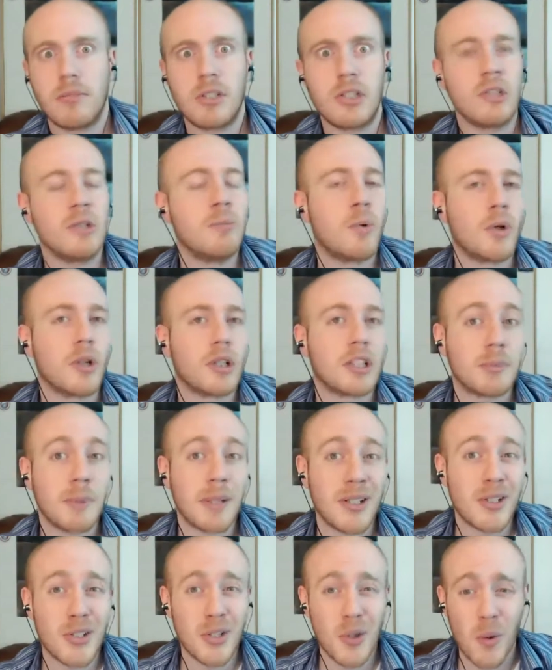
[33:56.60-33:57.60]
do more
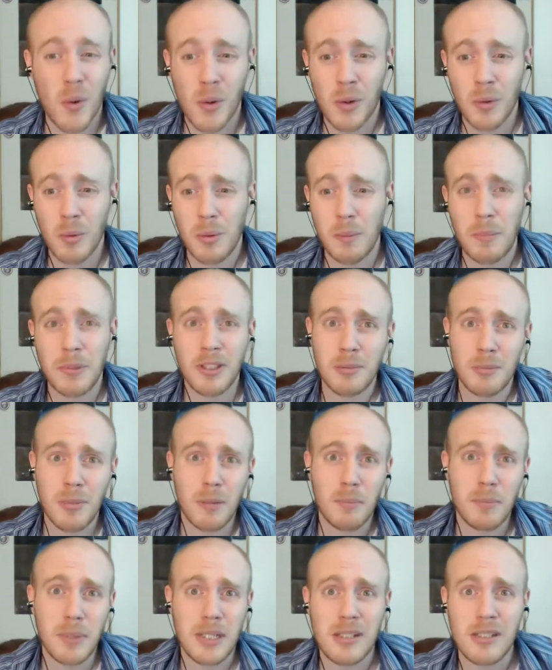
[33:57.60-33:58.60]
explainers, or we'll put them
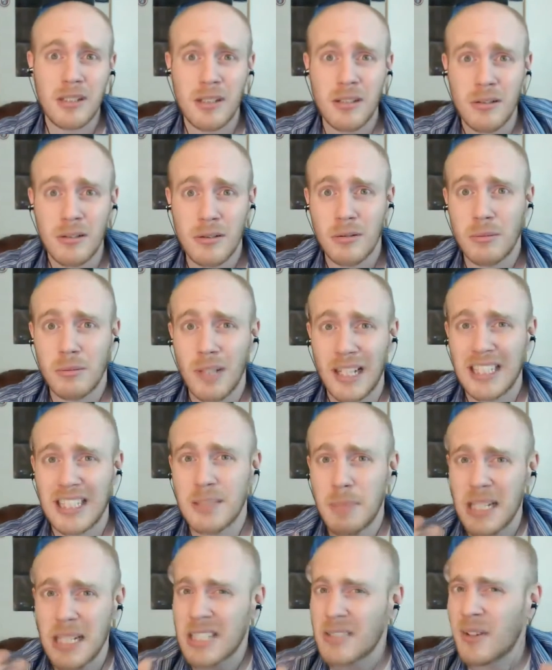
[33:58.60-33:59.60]
up into
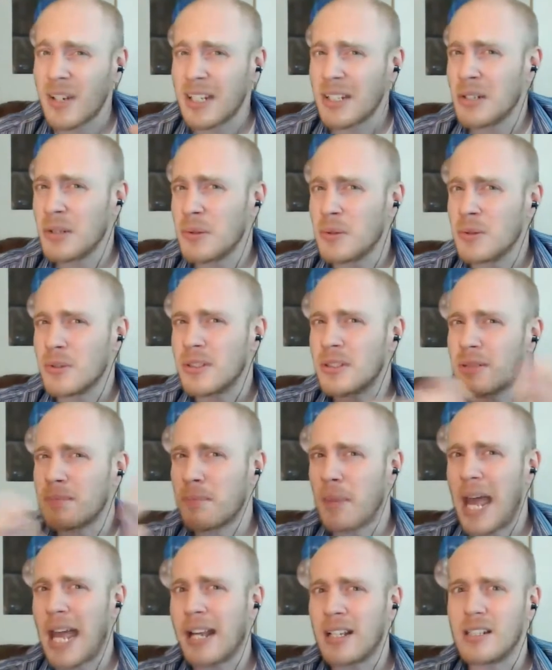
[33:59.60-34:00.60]
Space Fan News
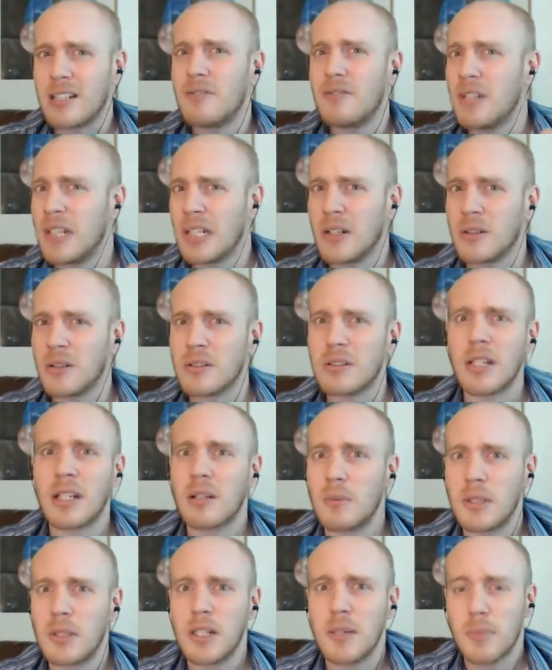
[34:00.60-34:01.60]
package videos like
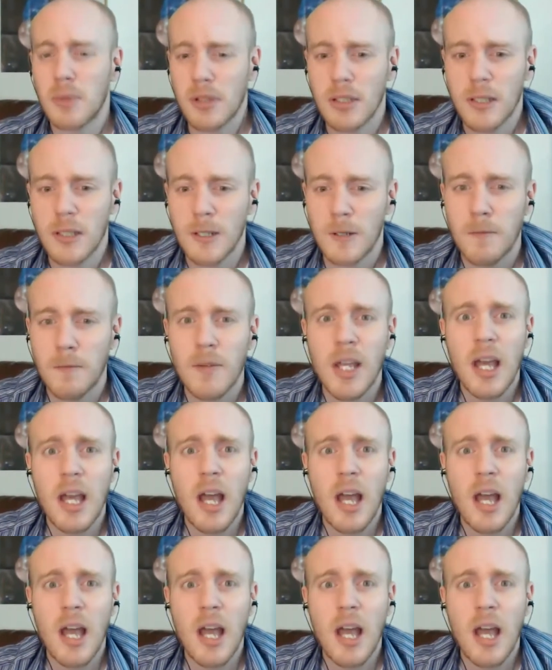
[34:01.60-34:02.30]
we typically do.